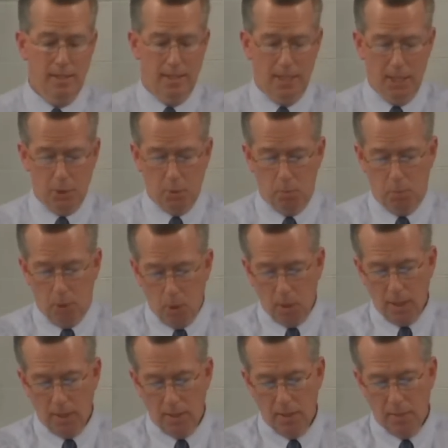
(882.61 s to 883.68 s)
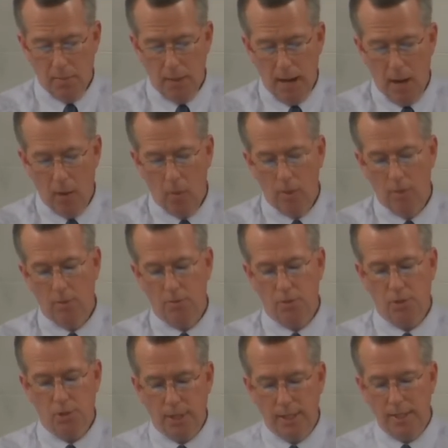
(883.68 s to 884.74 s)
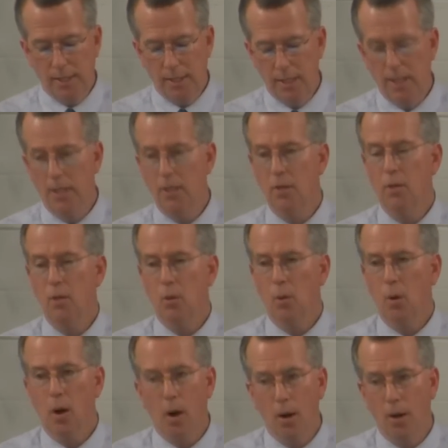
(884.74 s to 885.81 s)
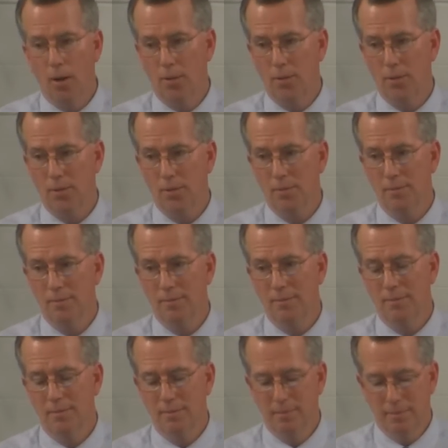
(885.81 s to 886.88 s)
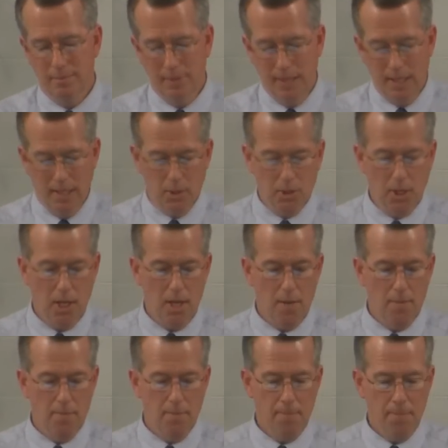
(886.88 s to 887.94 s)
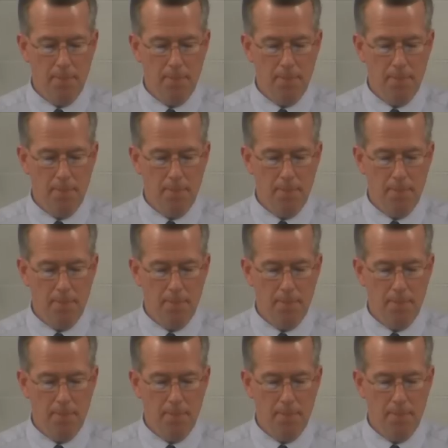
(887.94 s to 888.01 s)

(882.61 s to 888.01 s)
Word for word: He has broken the power of sin in your heart. He has come